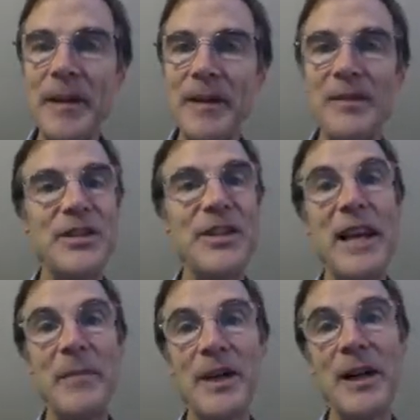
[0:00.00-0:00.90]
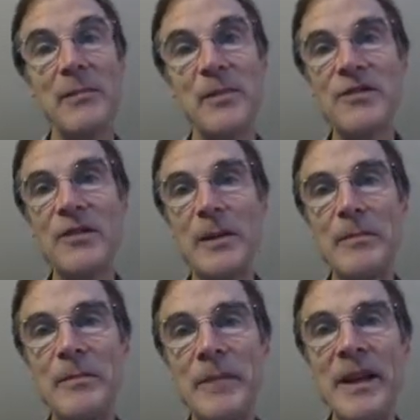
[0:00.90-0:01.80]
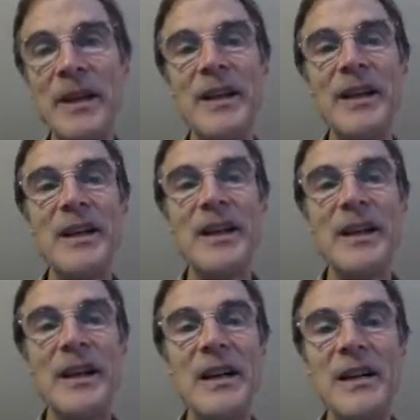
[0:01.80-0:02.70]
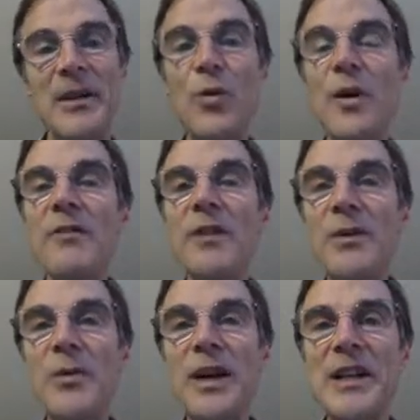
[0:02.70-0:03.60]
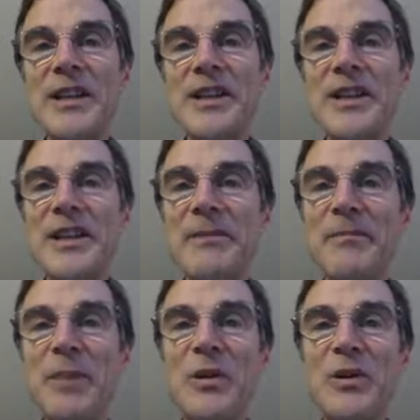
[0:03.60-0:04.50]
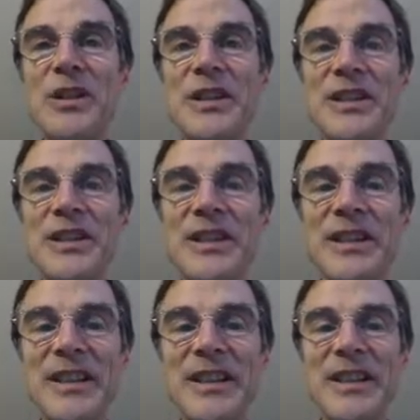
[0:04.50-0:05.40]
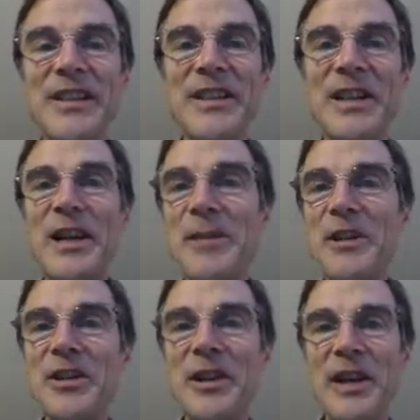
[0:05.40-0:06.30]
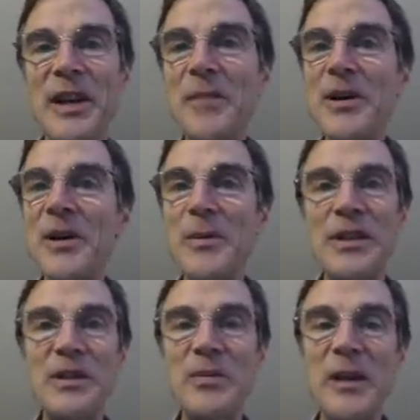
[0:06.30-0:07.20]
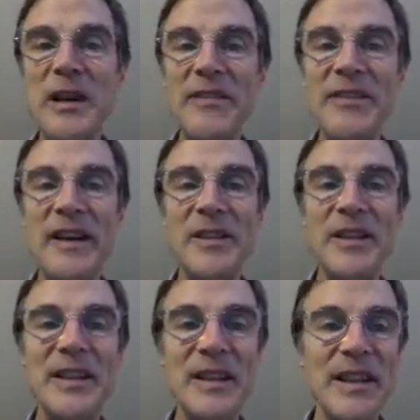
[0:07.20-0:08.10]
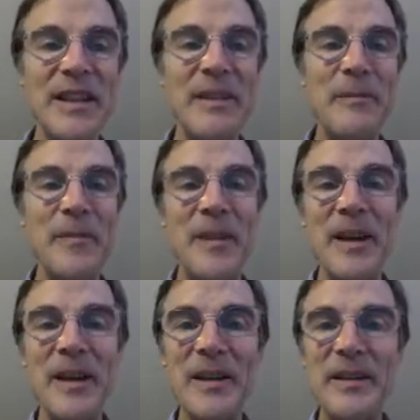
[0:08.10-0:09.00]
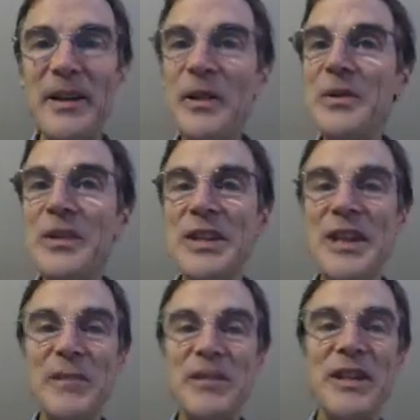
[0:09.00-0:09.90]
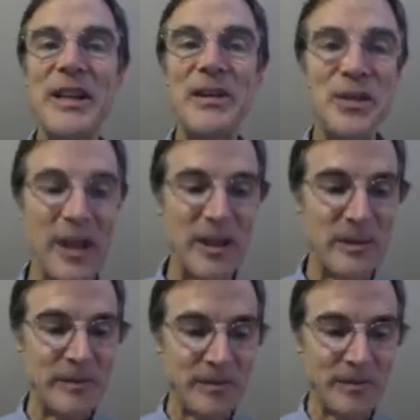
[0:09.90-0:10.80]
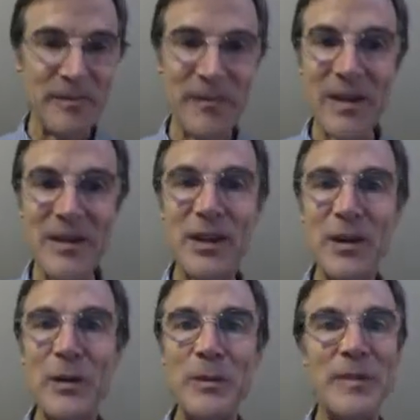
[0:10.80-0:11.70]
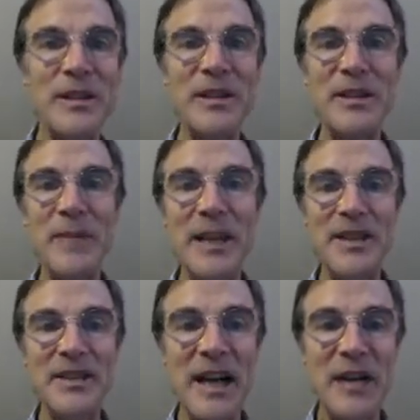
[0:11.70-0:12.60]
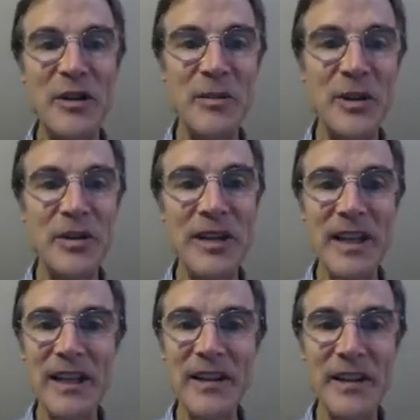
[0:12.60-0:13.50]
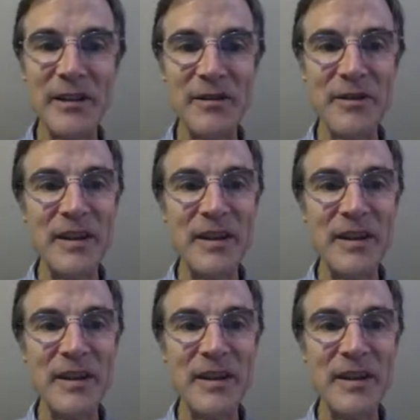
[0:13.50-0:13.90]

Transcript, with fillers: This name comes from uh, whoever it was that posted this image on Imgur, which is where I found it, uh, used the name snailtrail. So this is the best attribution I can give